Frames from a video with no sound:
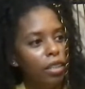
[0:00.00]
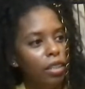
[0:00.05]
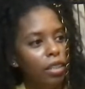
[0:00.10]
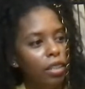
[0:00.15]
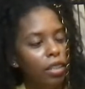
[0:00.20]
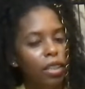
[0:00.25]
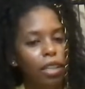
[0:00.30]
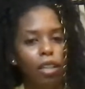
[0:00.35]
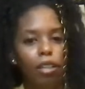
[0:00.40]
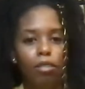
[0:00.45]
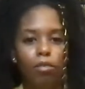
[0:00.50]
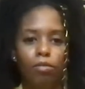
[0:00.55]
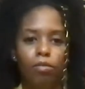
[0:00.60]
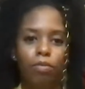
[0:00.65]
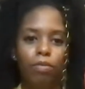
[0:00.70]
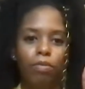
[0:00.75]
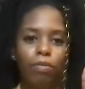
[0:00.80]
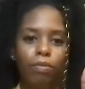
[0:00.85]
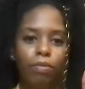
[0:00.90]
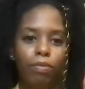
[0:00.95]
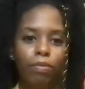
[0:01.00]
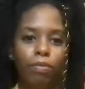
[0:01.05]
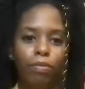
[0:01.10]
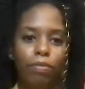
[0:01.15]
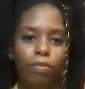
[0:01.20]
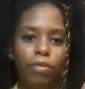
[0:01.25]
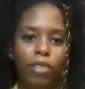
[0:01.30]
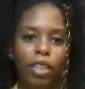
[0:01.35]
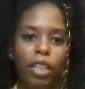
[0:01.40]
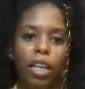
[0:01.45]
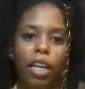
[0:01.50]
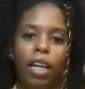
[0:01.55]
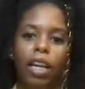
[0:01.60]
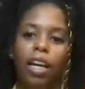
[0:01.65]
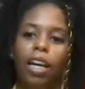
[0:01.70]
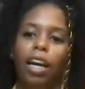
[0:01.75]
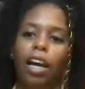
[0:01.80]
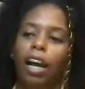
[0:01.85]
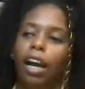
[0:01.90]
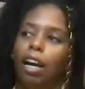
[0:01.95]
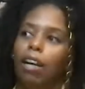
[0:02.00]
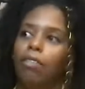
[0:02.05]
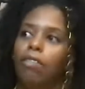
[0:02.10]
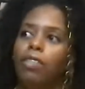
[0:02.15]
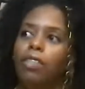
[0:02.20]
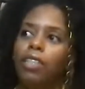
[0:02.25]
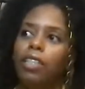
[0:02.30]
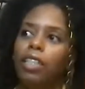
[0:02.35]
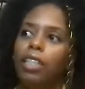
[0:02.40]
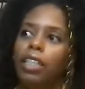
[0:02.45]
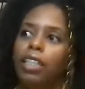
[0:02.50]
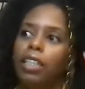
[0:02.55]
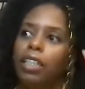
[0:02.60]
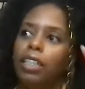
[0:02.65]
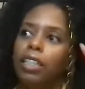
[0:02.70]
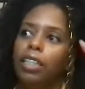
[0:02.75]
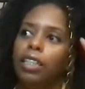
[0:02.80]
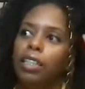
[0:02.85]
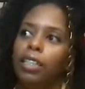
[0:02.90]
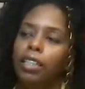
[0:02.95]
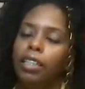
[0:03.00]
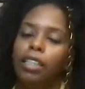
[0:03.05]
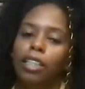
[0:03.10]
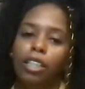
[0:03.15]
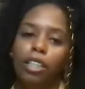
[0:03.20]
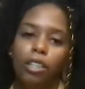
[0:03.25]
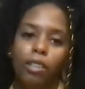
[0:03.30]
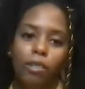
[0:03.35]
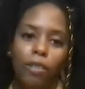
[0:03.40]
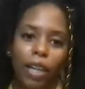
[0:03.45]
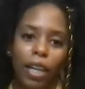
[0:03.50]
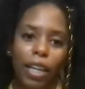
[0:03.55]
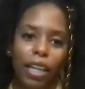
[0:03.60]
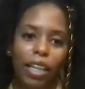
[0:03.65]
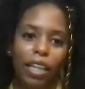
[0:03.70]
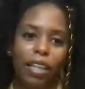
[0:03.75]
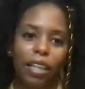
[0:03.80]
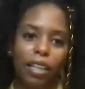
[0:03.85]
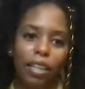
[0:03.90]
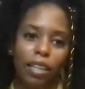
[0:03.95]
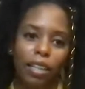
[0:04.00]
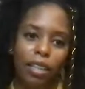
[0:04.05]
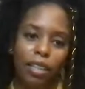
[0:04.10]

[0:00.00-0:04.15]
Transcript: Nope. I was in the UAE